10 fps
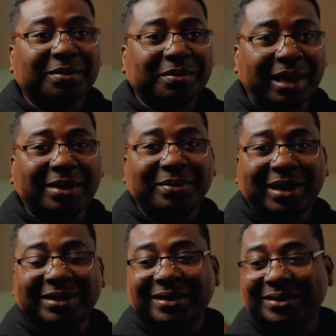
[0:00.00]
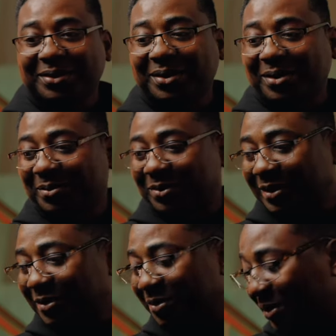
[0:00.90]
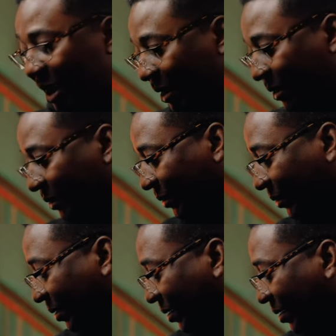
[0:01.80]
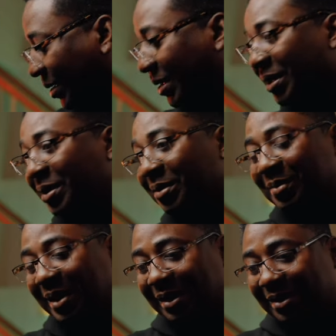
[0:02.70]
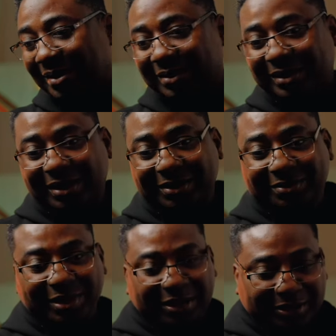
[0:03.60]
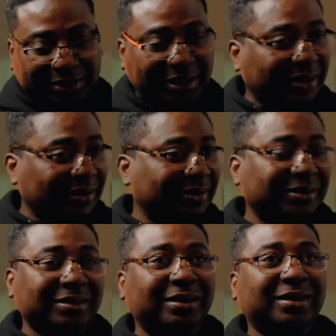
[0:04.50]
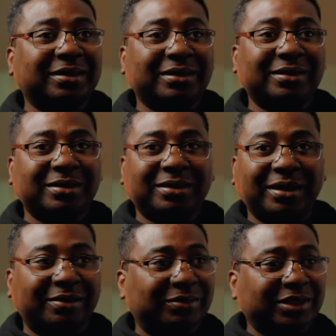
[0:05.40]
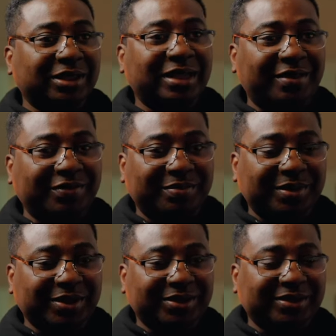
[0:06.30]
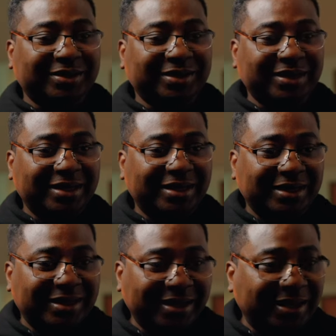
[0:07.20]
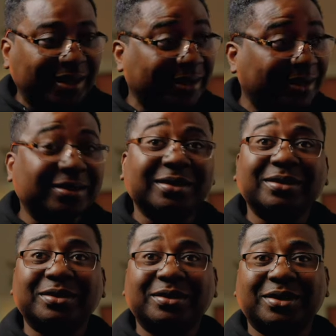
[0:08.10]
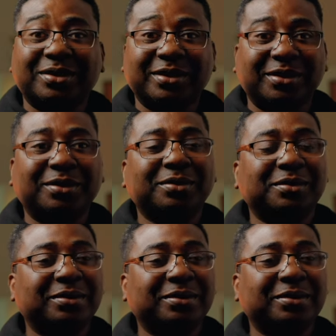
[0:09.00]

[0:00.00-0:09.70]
Blackmagic don't come with no wires. My God, can you imagine that? Nothing, we just have a box and nothing to turn it on.